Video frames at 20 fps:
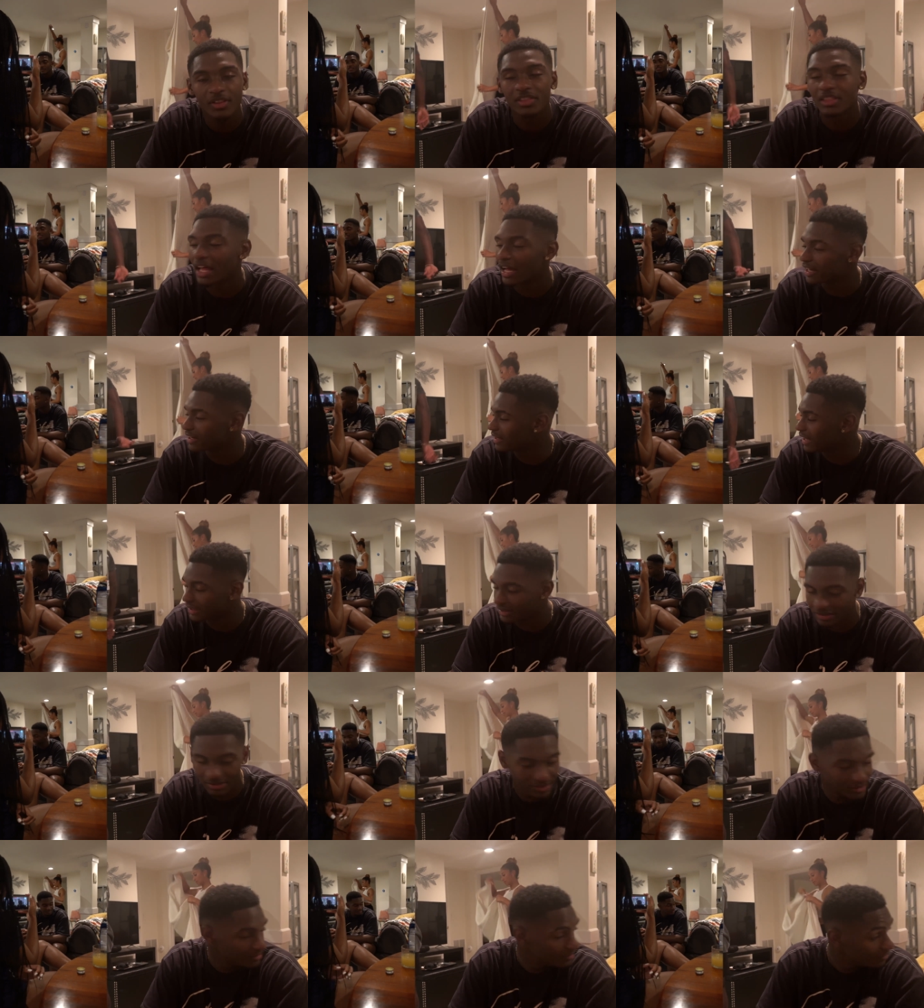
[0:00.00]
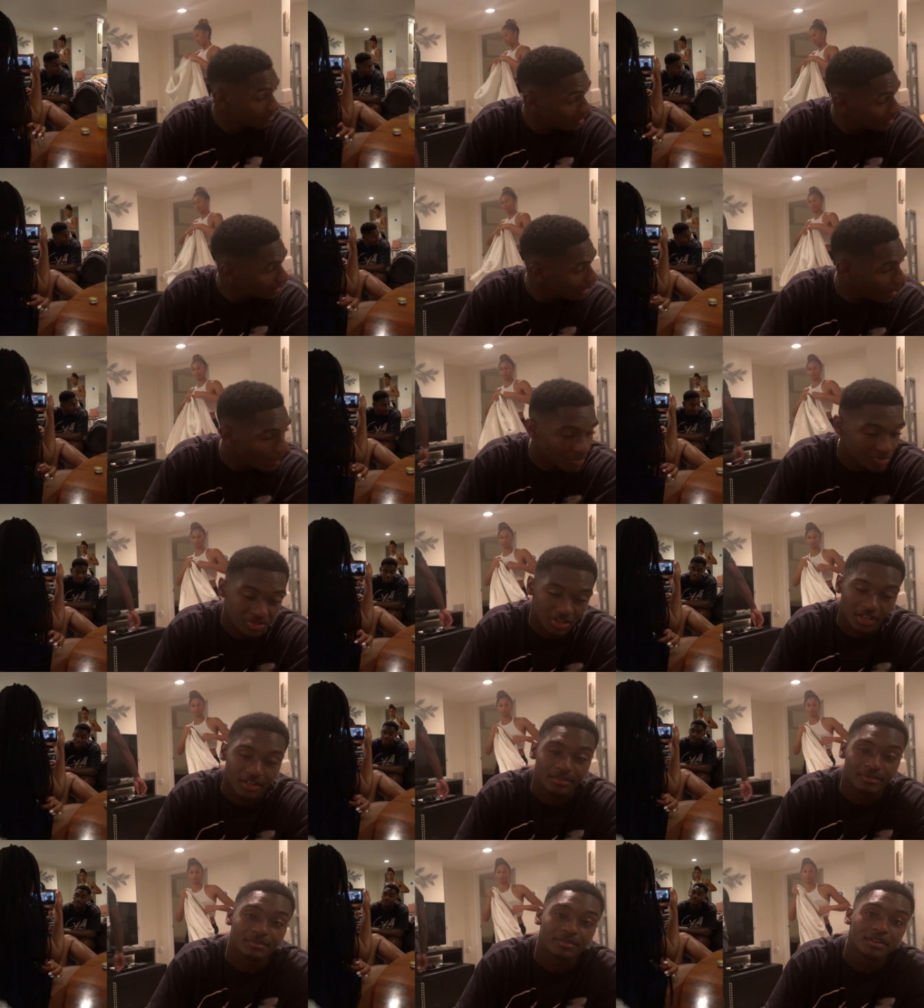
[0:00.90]
That that another
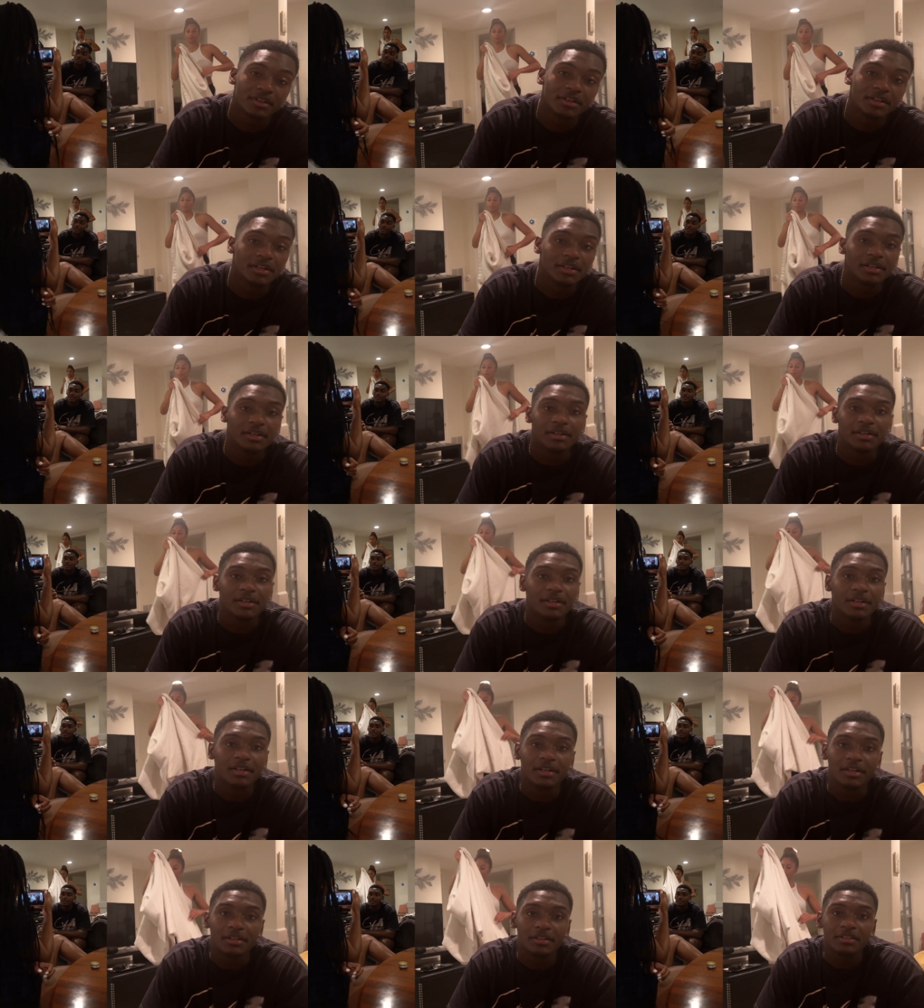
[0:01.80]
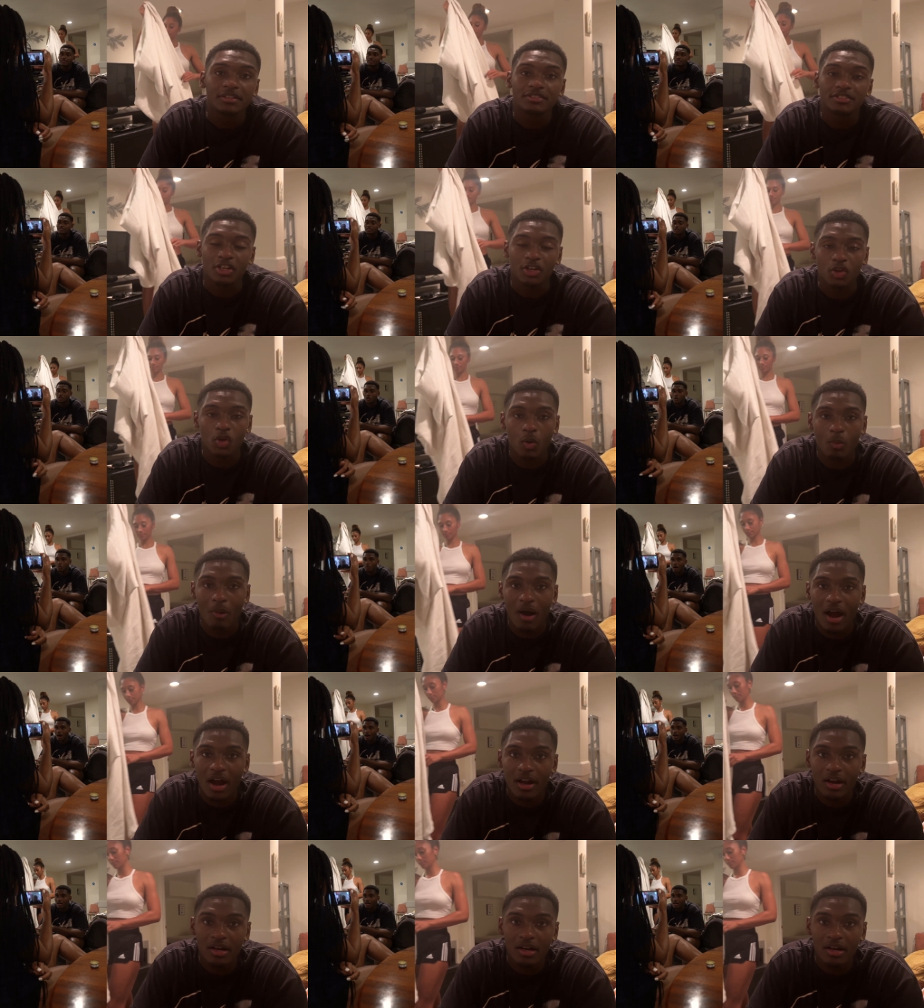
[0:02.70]
option. So you bar,